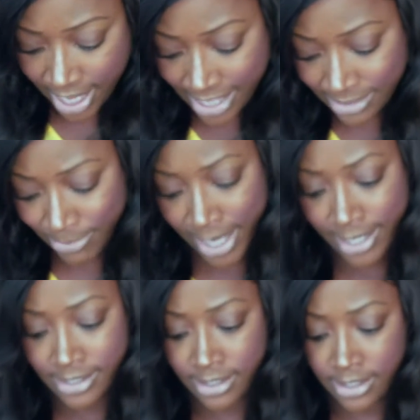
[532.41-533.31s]

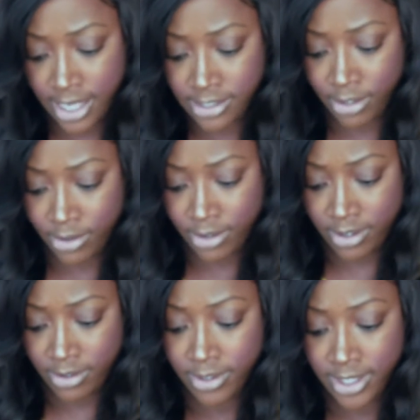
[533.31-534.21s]
Cosmetics. Yes, girl.